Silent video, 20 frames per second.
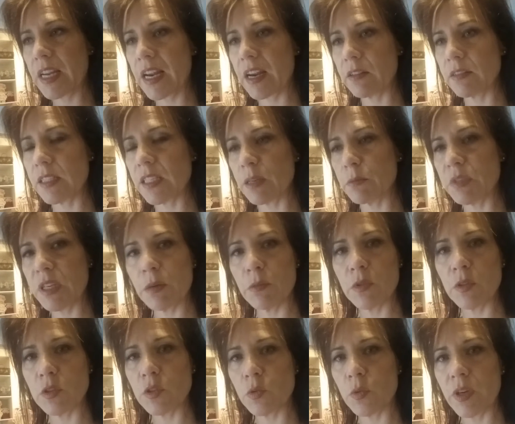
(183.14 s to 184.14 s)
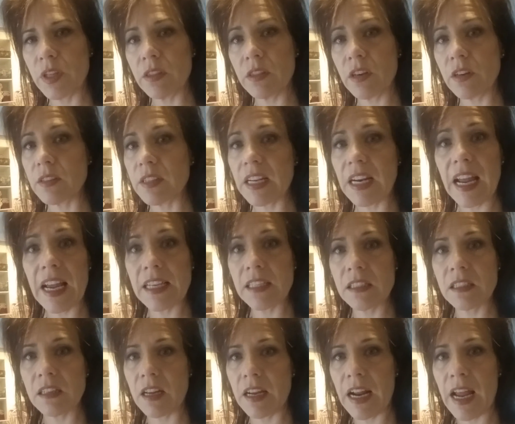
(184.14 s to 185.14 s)
now and September the 23rd that
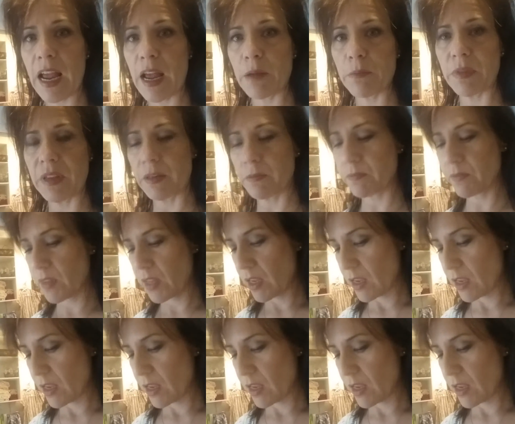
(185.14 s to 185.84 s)
has not happened.